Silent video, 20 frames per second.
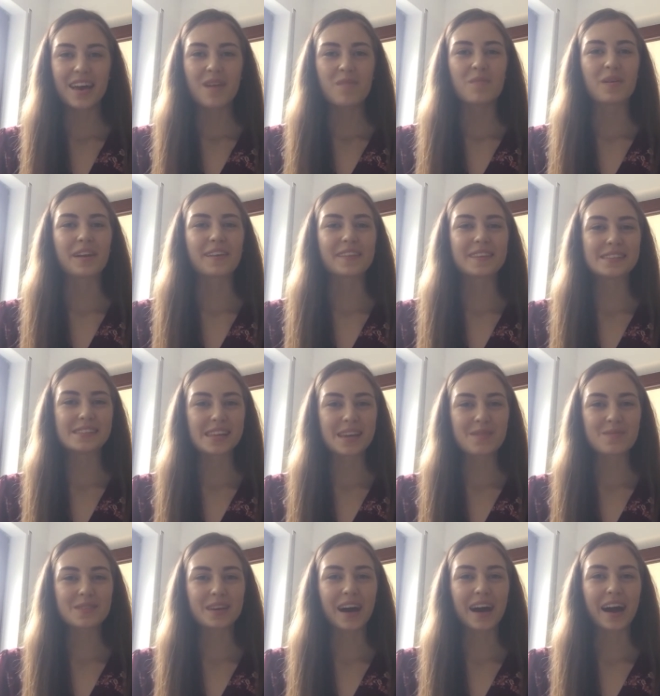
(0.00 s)
but at the
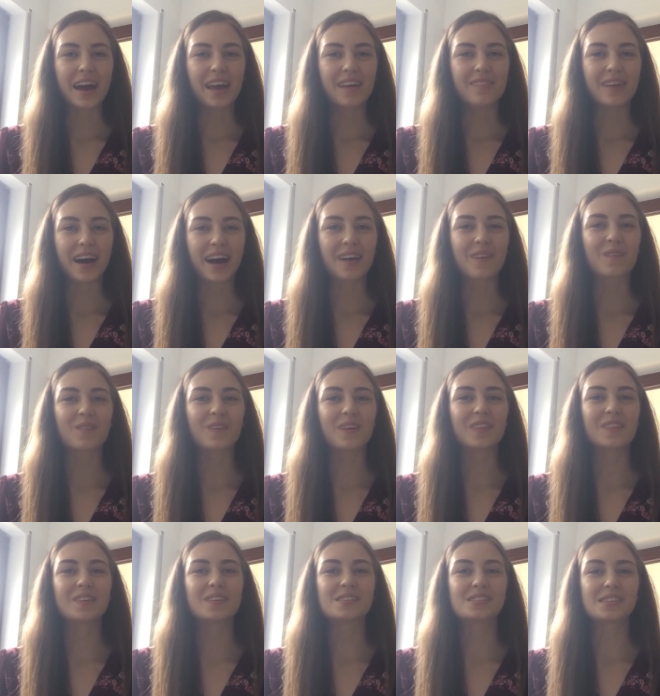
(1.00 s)
same time, I don't
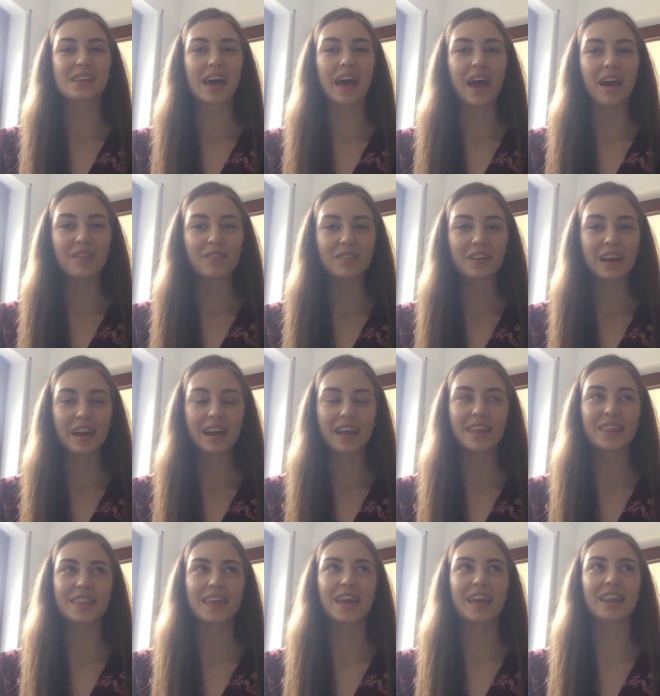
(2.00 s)
think there's ever
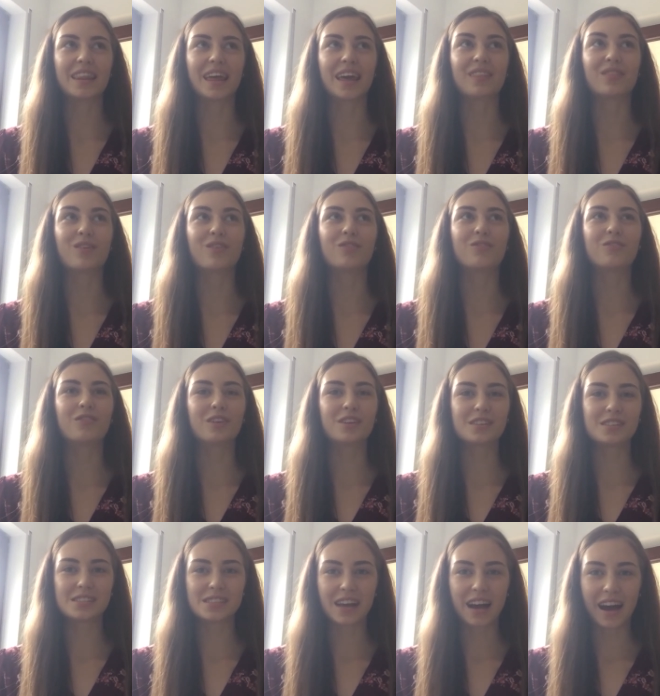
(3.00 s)
anything like the
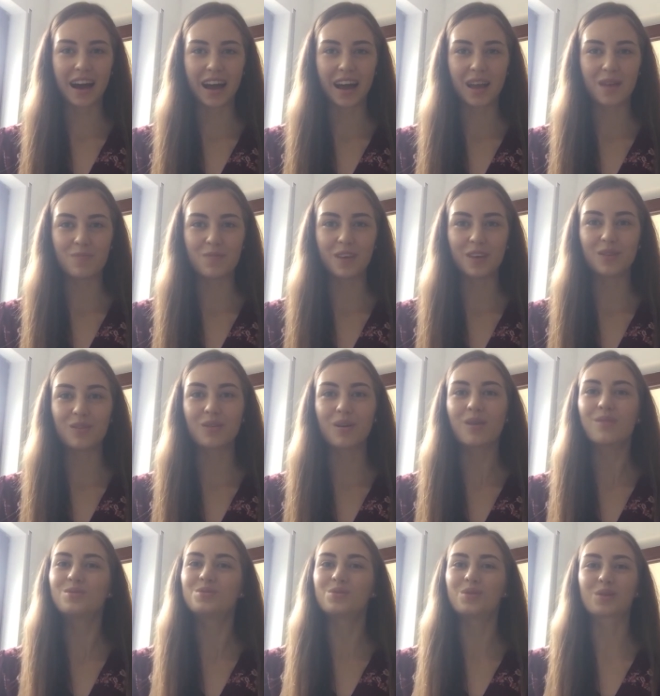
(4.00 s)
first time that you
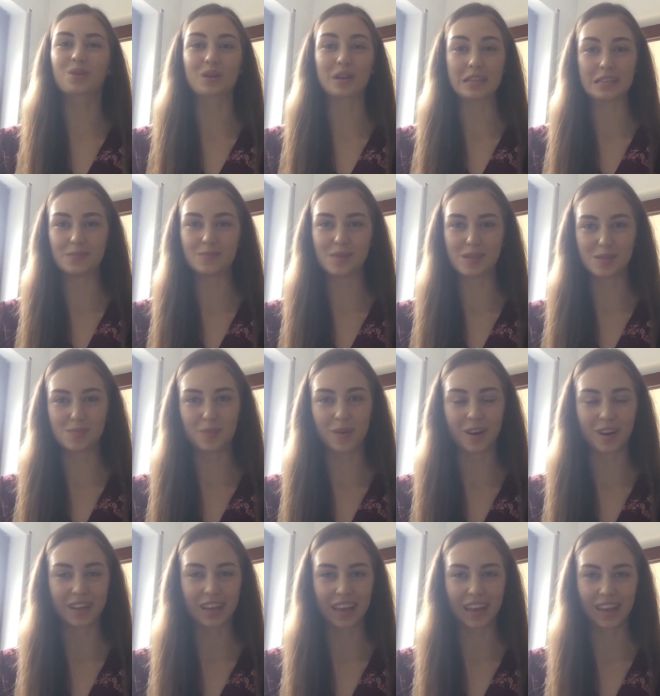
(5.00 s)
go to a Christmas
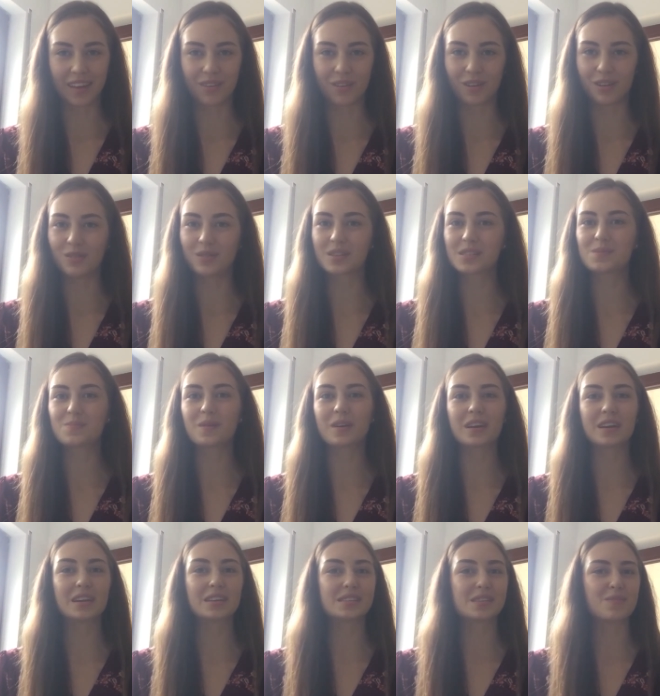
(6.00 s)
market or you
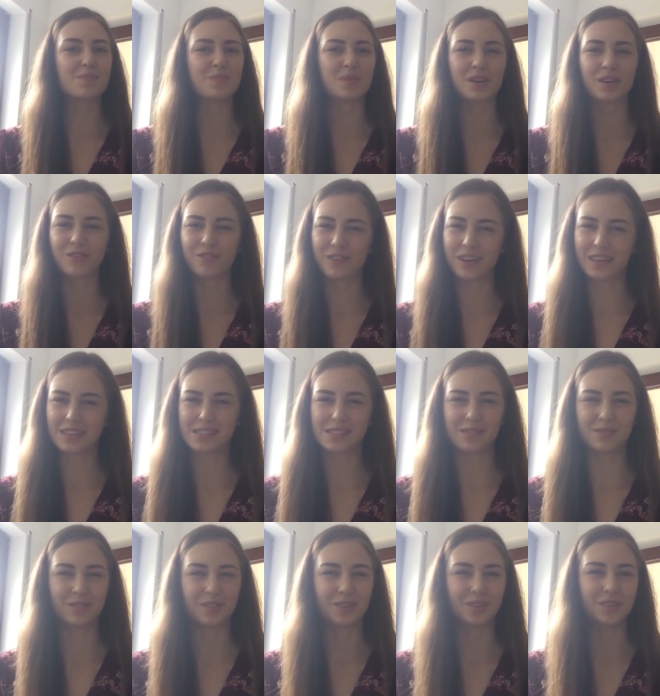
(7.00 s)
experience a beer
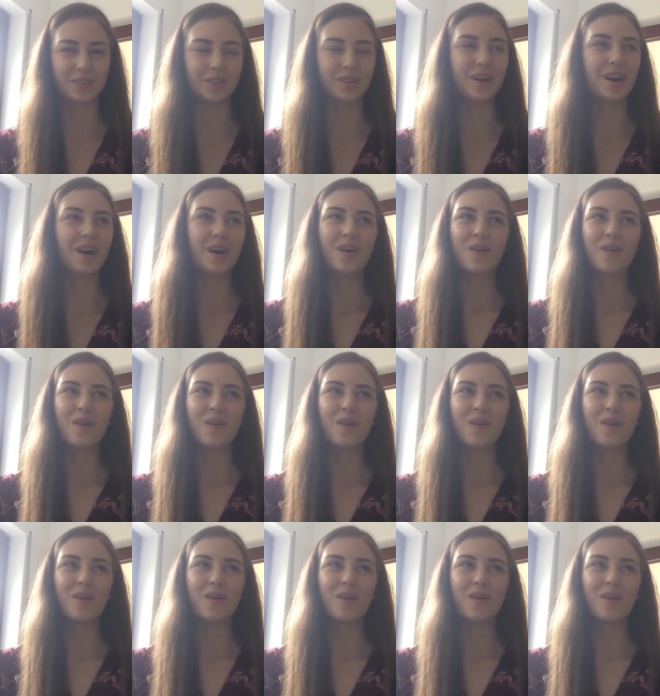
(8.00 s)
festival